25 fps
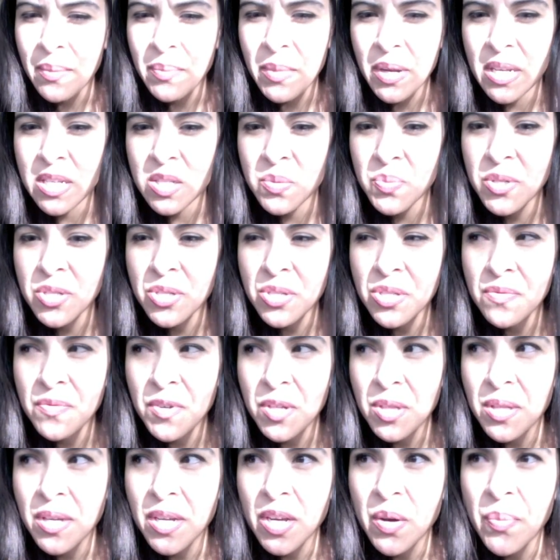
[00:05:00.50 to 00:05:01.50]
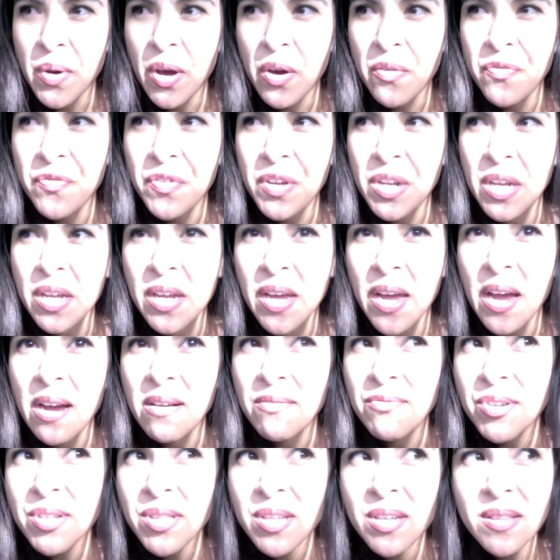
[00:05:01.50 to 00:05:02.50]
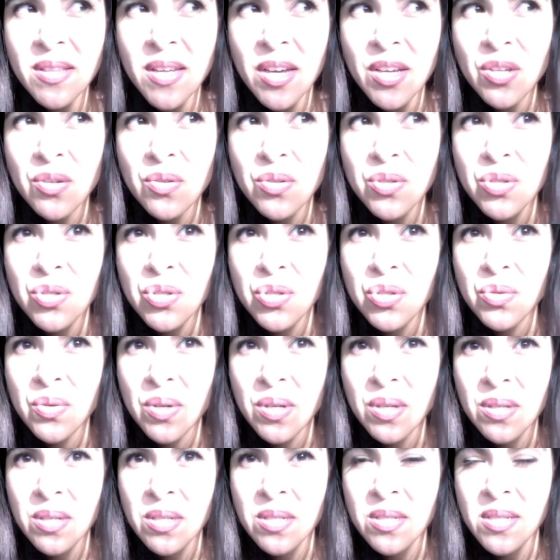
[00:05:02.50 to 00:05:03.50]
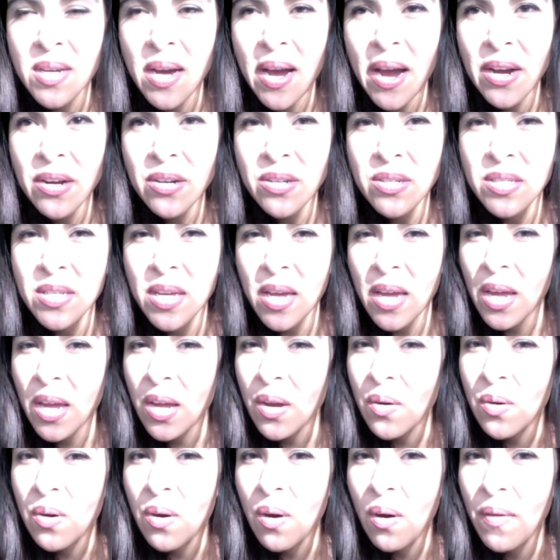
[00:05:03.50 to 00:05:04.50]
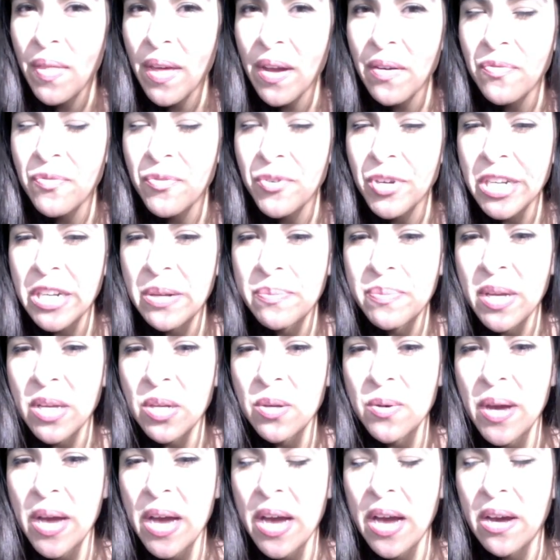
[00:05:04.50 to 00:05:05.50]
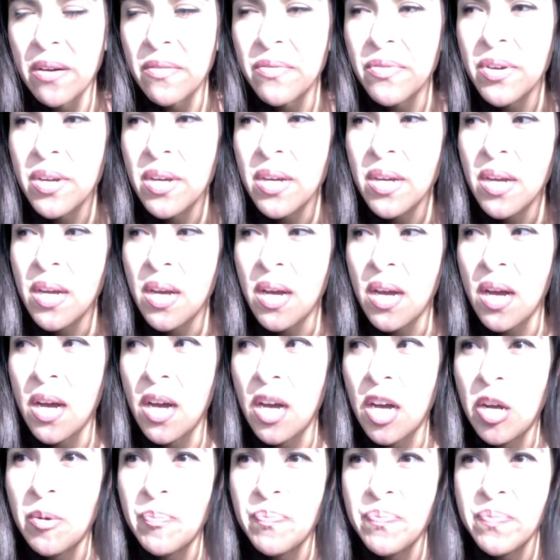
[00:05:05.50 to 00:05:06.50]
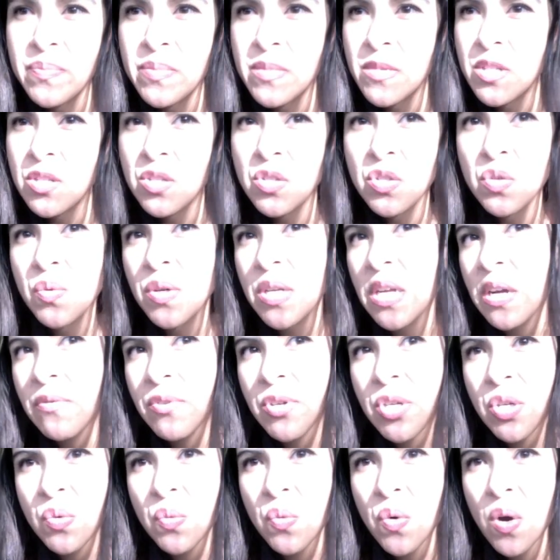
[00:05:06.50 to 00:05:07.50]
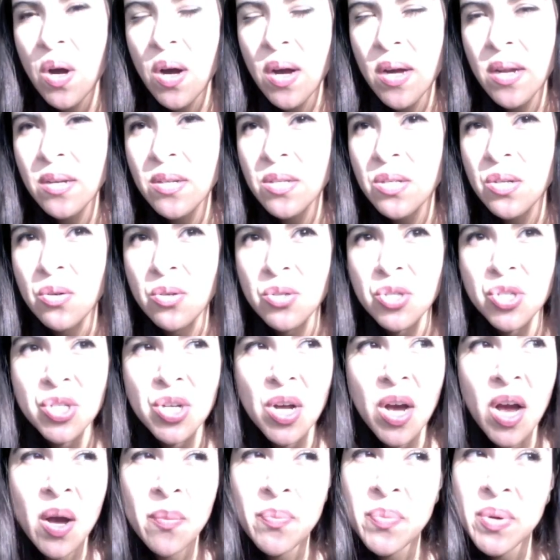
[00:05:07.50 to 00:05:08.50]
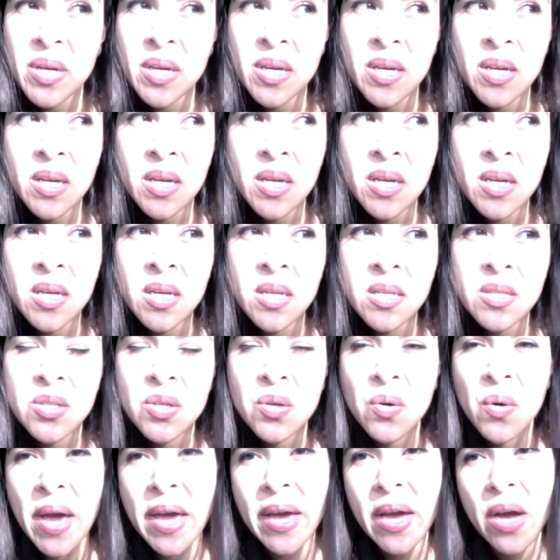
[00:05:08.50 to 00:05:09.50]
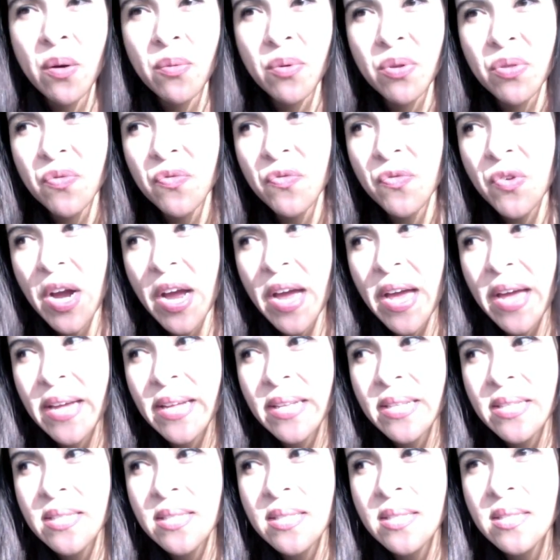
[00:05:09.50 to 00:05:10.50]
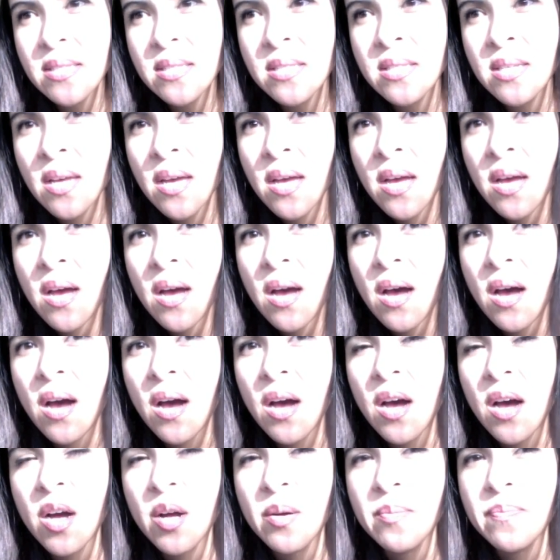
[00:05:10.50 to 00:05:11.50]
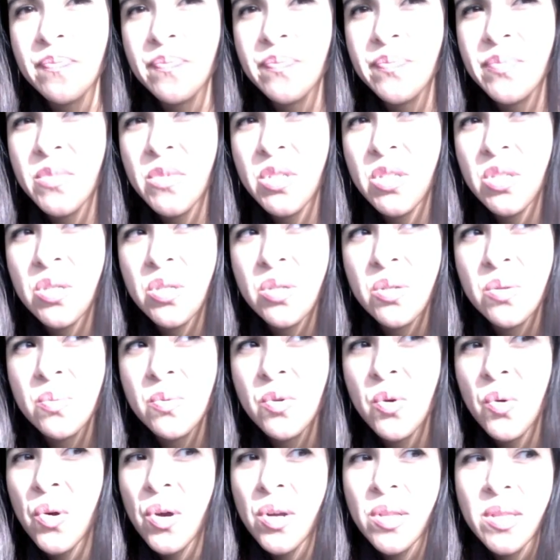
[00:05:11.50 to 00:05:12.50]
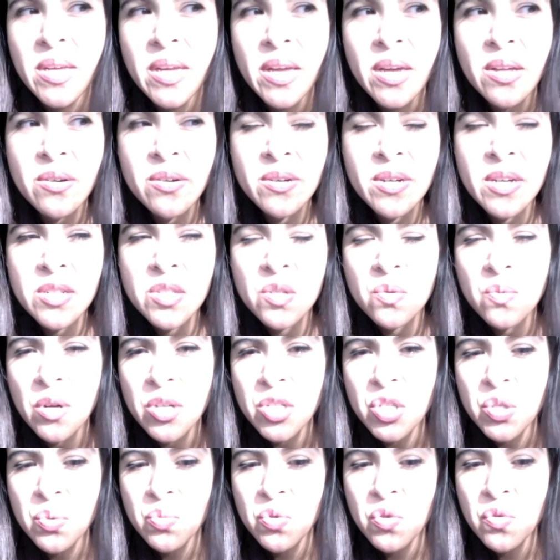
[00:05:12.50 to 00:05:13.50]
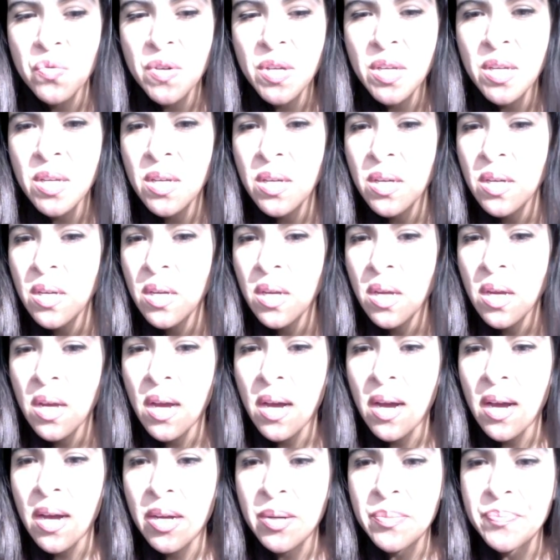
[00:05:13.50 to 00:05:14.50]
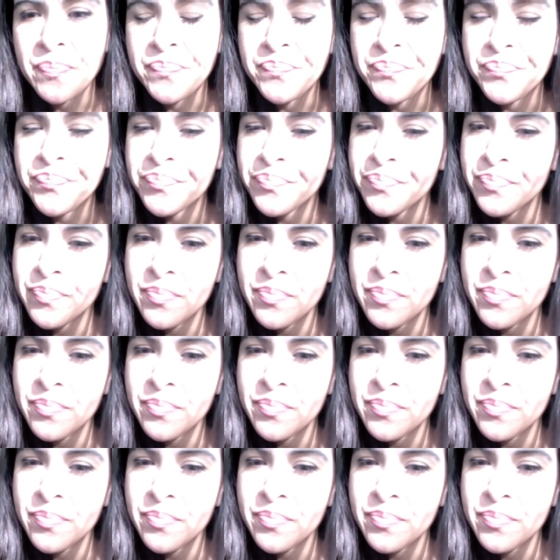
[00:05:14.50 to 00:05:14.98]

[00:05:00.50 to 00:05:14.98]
I mean, especially if you think about fitting everything that you do in an entire day, or all that freedom that you have to do whatever you want, to go shopping, to go hang out with friends, to go on the internet, to watch a movie. 1,